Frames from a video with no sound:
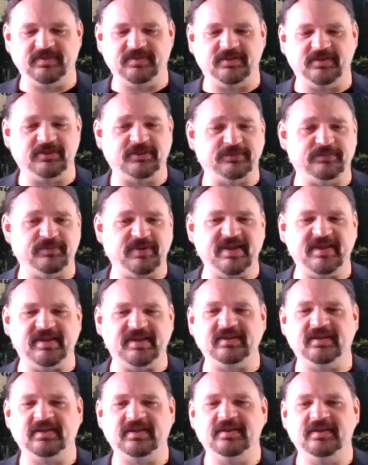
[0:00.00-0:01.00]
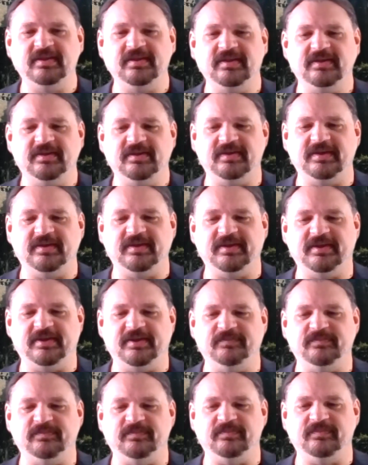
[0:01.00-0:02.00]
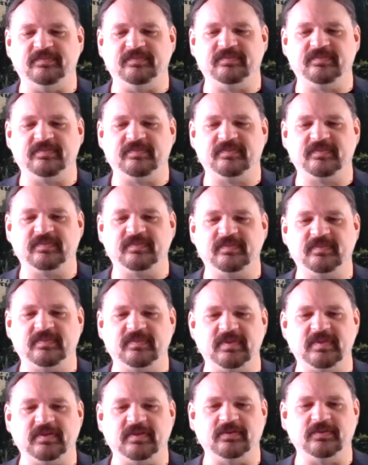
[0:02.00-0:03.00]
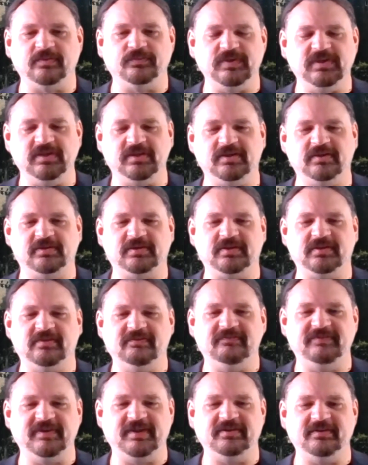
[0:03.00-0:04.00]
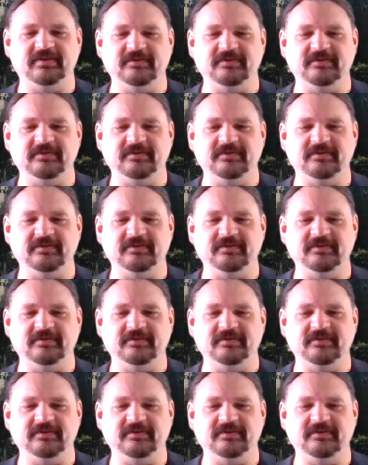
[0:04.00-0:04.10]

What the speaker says: thread, when you go to the vendor,